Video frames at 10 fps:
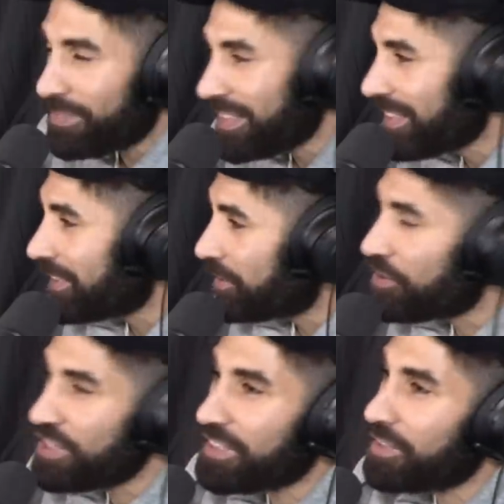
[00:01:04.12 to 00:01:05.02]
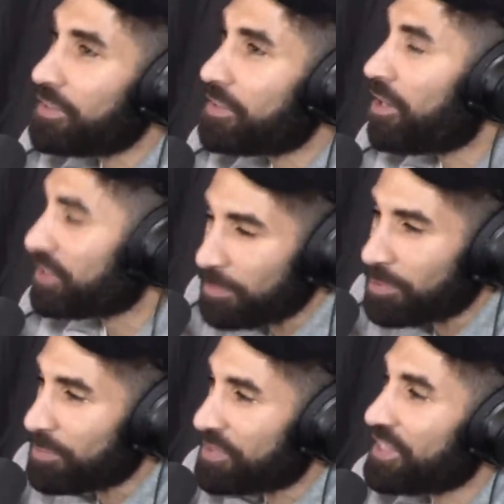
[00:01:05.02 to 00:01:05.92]
Yeah. Do you think I
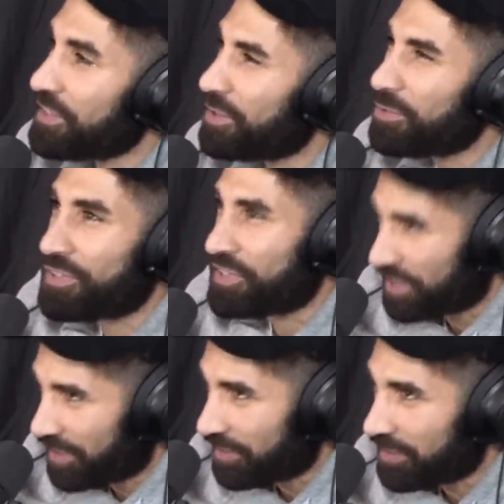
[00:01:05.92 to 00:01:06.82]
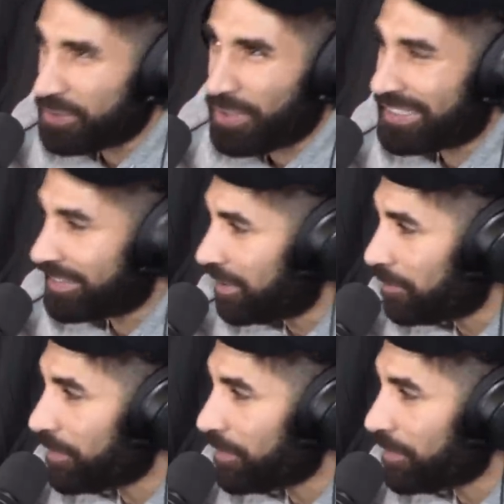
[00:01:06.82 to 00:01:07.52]
sometimes think, hold on a second, it's not adding up.